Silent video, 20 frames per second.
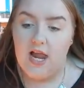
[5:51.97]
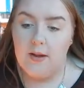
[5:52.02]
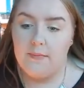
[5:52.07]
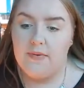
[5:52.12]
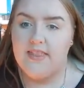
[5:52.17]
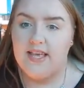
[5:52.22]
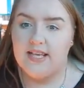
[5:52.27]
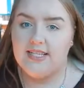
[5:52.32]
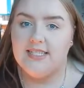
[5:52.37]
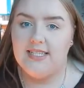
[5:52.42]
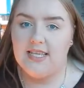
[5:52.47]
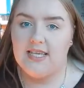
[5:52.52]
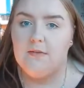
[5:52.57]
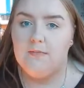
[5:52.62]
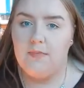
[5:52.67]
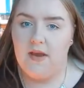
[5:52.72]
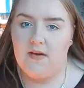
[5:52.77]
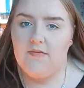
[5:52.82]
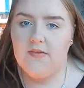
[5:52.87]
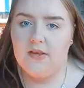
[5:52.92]
But this is like the
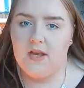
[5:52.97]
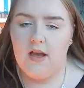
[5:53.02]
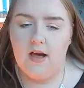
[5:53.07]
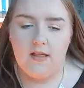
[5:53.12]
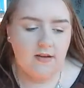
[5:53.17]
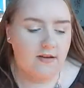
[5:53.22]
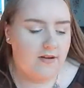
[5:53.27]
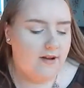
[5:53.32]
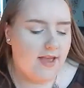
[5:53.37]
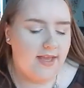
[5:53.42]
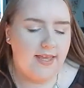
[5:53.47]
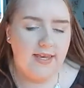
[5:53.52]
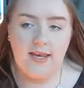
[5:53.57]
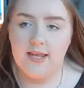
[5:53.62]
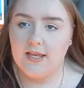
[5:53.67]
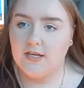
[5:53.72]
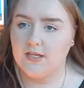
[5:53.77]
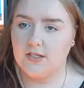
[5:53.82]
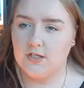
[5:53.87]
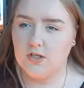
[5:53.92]
perfect colour and
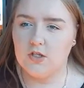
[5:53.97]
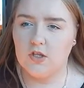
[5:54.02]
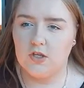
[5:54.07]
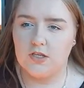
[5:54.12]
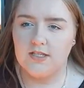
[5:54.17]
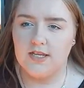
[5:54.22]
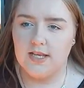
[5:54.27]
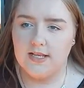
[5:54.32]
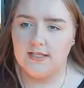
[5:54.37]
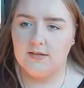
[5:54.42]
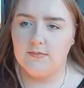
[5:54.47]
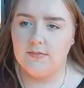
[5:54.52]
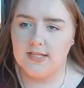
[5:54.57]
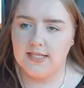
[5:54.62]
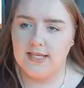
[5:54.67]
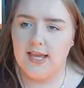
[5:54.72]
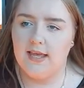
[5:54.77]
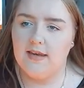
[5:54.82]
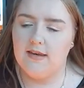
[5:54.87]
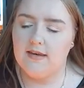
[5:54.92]
it just looks nice in my
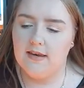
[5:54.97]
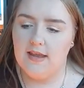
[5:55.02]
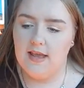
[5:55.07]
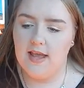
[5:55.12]
skin.